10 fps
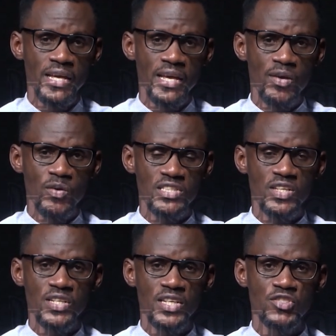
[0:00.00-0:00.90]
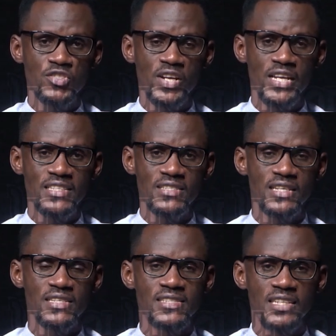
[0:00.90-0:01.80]
He was down here to try
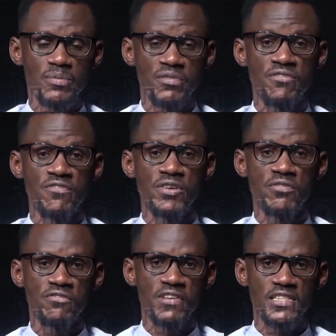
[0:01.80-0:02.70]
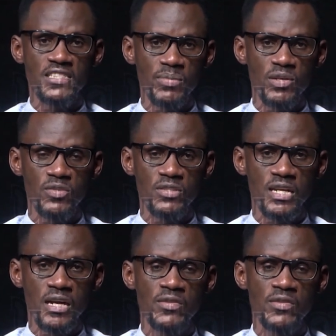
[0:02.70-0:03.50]
just set up a few facts about